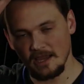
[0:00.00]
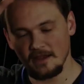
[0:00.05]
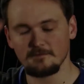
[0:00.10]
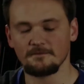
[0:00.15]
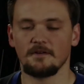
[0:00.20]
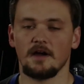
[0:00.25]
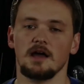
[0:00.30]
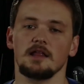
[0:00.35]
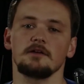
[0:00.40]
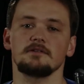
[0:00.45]
It
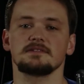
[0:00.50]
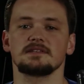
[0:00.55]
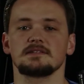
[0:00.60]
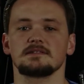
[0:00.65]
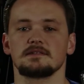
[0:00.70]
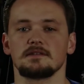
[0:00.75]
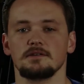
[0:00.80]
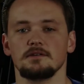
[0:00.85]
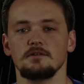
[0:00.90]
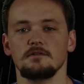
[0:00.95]
Follows is
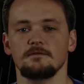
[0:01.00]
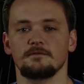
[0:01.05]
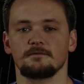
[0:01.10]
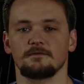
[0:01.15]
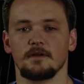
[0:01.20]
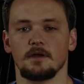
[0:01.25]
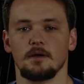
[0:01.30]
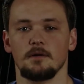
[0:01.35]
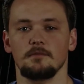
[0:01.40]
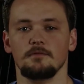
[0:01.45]
the new
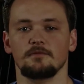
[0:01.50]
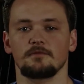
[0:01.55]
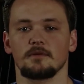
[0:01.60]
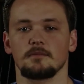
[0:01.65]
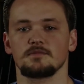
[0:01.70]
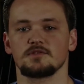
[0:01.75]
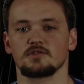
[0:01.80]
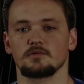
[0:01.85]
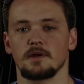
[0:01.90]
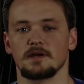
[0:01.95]
film
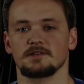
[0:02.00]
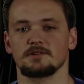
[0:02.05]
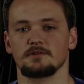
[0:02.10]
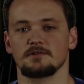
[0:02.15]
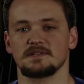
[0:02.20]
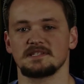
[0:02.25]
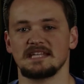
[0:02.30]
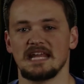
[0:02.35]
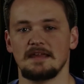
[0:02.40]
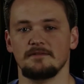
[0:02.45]
from director
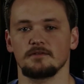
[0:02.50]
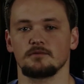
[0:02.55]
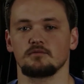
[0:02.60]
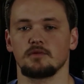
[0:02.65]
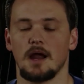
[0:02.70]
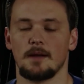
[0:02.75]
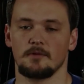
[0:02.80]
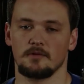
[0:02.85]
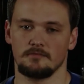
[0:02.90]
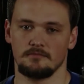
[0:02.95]
David
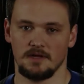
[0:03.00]
Robert